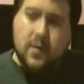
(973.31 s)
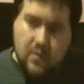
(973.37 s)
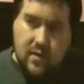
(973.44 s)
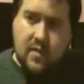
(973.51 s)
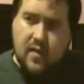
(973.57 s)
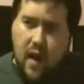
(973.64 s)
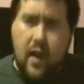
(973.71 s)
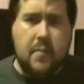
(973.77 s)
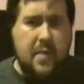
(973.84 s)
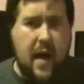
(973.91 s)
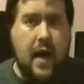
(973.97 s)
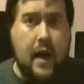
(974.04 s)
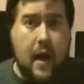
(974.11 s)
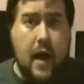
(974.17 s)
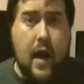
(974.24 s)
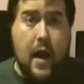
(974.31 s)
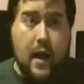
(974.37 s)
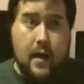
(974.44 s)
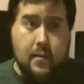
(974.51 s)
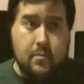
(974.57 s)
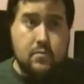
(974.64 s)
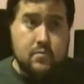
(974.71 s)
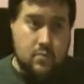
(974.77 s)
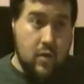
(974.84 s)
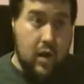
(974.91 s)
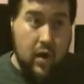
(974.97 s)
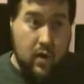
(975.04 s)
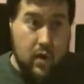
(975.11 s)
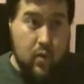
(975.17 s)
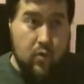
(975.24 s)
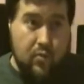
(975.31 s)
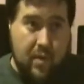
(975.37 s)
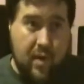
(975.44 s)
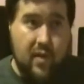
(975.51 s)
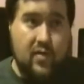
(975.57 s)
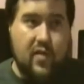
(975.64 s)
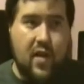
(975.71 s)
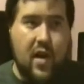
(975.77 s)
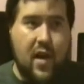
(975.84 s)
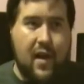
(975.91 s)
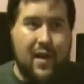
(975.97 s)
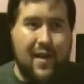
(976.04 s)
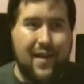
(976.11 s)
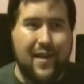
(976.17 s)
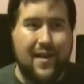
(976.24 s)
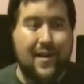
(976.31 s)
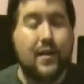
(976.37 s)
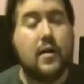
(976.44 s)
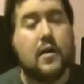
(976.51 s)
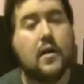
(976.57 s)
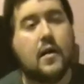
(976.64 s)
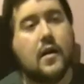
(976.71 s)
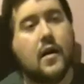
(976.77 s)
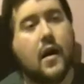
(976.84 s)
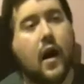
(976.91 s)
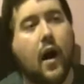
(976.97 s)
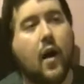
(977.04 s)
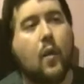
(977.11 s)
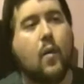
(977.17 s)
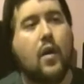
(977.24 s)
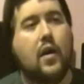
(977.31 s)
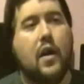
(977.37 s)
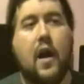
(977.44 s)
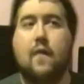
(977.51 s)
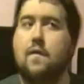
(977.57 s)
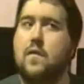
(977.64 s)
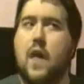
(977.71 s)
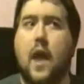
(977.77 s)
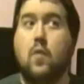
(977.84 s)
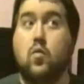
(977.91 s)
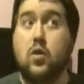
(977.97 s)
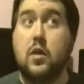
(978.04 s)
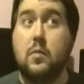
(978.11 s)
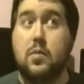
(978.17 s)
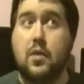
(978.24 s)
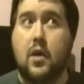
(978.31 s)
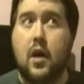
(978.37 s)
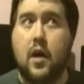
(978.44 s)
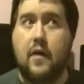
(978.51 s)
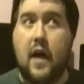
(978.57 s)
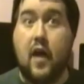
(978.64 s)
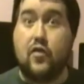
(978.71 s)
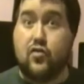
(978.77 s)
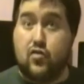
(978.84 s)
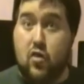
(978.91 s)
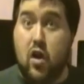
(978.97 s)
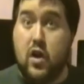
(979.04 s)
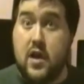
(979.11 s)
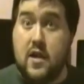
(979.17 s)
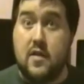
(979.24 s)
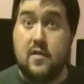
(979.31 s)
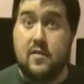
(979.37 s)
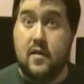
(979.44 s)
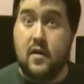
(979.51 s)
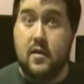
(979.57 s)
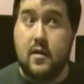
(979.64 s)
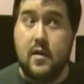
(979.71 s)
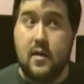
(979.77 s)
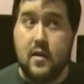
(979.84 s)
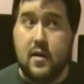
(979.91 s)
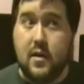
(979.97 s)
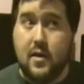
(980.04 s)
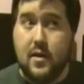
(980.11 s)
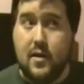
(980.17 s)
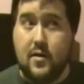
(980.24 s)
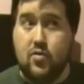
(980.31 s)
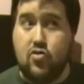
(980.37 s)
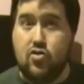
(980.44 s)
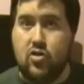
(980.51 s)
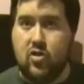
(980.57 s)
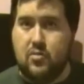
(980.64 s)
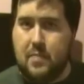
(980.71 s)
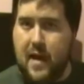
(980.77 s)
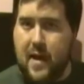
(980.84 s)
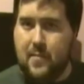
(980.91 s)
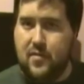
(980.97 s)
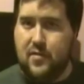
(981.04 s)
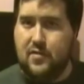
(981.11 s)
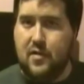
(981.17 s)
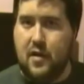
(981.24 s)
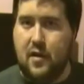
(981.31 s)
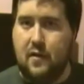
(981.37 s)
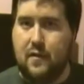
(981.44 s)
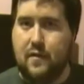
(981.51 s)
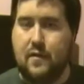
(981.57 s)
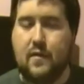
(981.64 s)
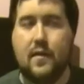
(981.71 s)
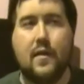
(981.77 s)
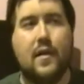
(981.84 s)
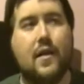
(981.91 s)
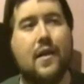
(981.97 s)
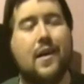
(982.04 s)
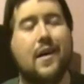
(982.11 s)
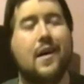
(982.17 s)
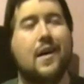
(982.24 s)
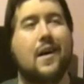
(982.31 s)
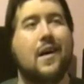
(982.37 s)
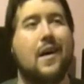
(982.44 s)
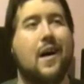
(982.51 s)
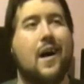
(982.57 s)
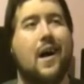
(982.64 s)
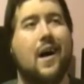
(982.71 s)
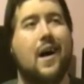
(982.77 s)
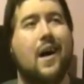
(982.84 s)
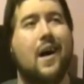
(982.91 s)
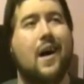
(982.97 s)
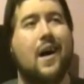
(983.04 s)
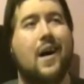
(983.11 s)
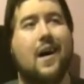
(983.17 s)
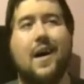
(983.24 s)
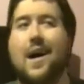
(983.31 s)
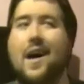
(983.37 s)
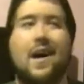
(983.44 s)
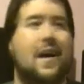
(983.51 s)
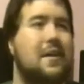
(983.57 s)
he was a solid bad guy. You know, he was menacing well enough. They really put on how strong he is just by himself. And